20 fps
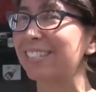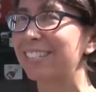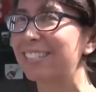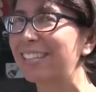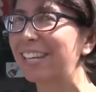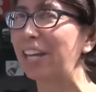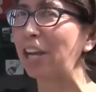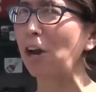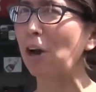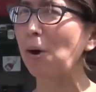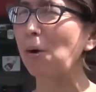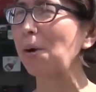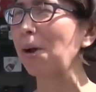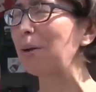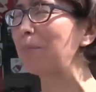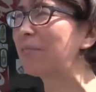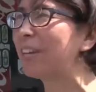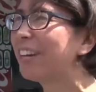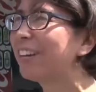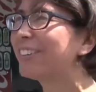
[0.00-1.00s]
isn't just like, oh,
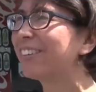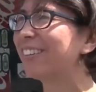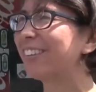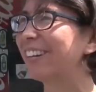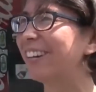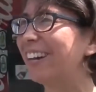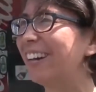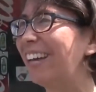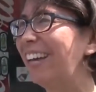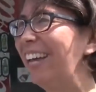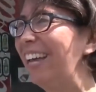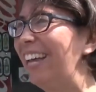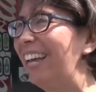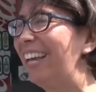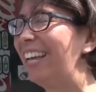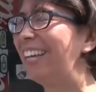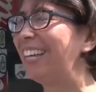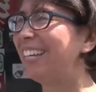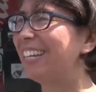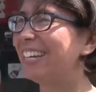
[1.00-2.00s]
come down to
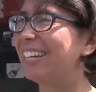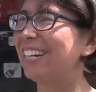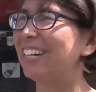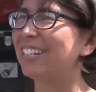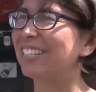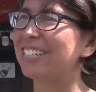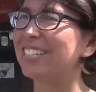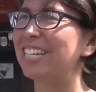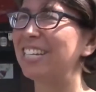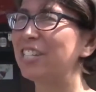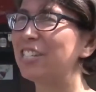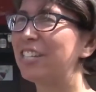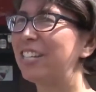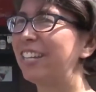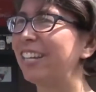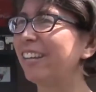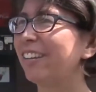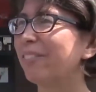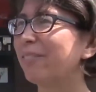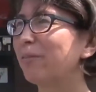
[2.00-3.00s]
the
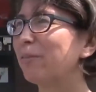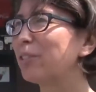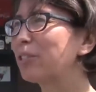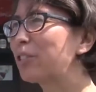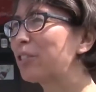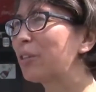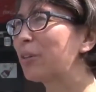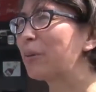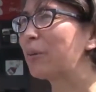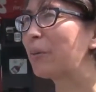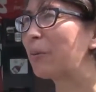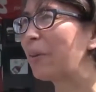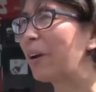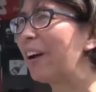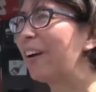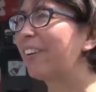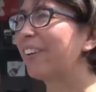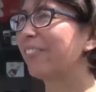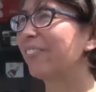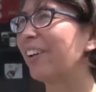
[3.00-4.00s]
station and we'll show you
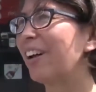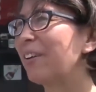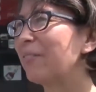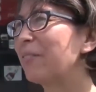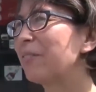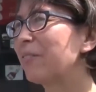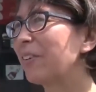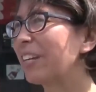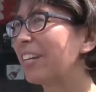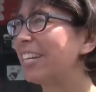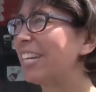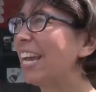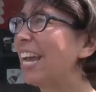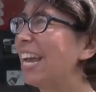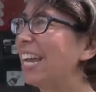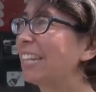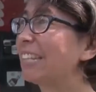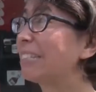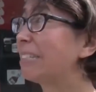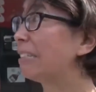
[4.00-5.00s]
around and we'll have a fun
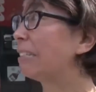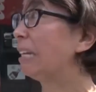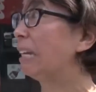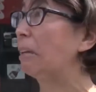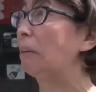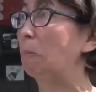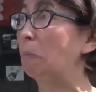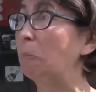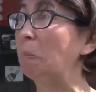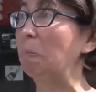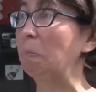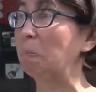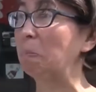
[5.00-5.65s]
day. This is like,